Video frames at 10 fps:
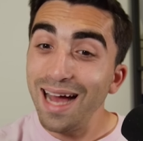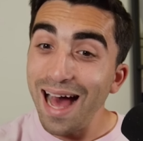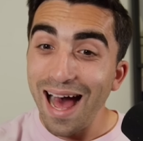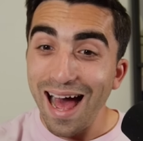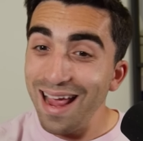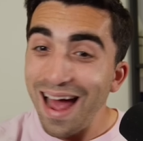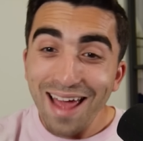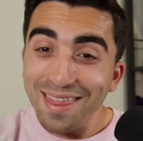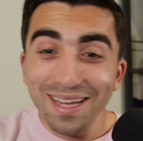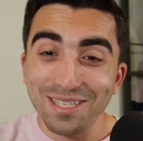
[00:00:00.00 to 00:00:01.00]
I
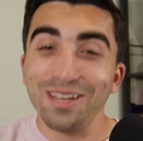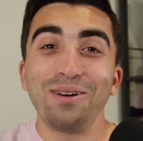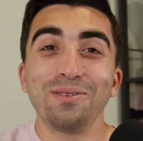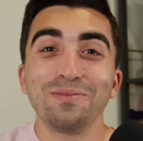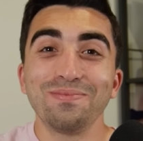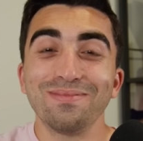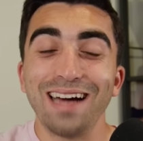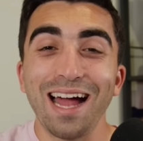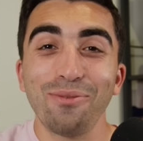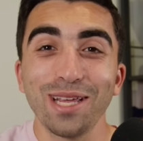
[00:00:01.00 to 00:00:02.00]
think so.
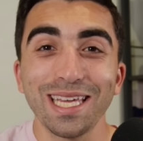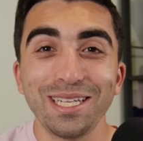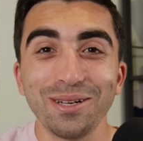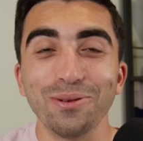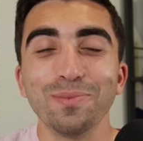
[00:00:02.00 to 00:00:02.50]
I really do.